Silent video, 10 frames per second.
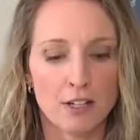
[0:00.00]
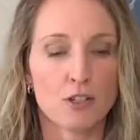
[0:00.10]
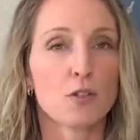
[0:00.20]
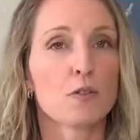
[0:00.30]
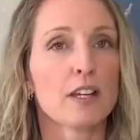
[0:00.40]

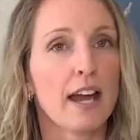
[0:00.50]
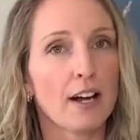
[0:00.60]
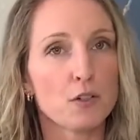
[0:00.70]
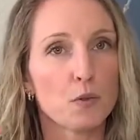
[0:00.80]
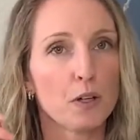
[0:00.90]
to the
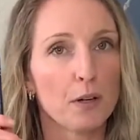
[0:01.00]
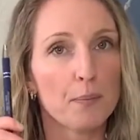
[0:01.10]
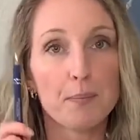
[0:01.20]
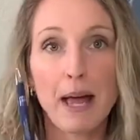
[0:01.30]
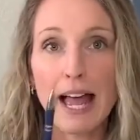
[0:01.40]

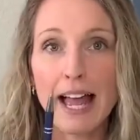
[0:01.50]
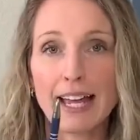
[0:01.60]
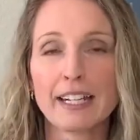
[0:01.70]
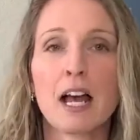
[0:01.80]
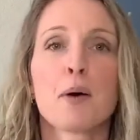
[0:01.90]
actual
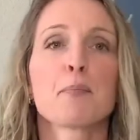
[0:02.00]
pen,